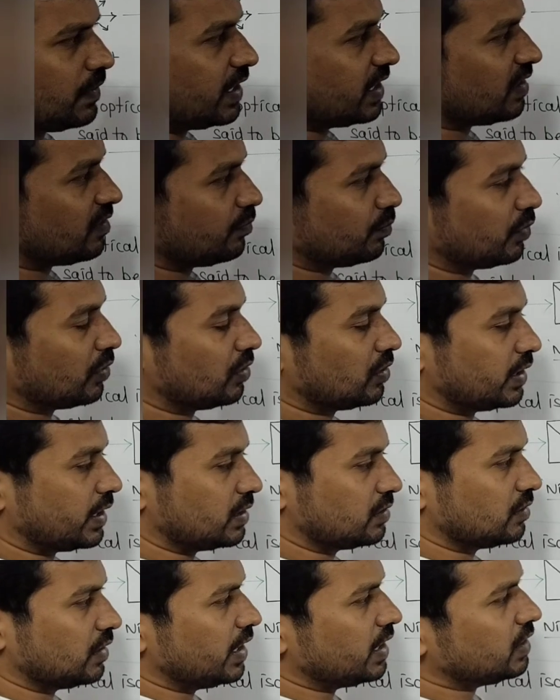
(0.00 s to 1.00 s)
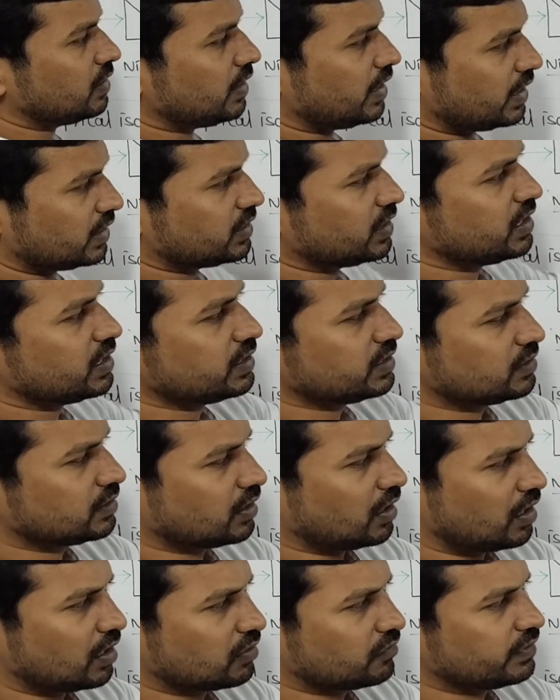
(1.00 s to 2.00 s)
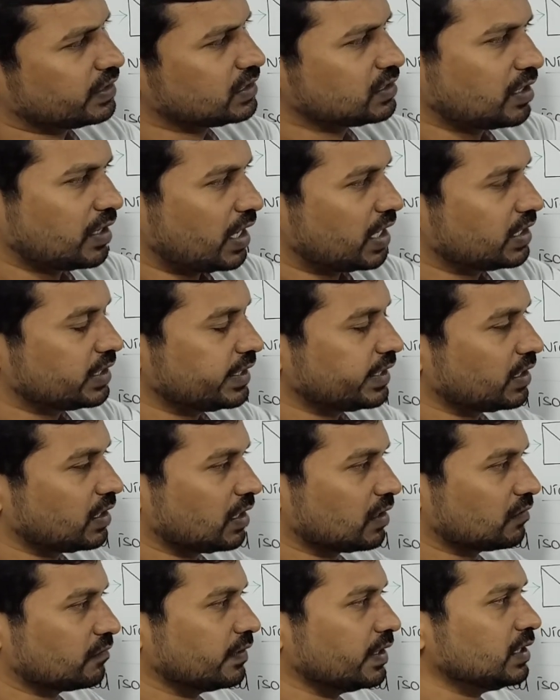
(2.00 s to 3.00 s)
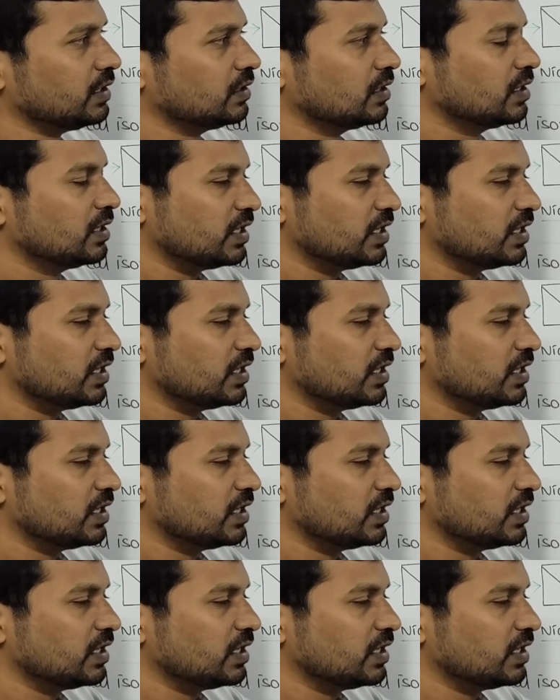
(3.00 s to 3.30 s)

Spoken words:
plane of polarized light, either it is clockwise or anti-clockwise.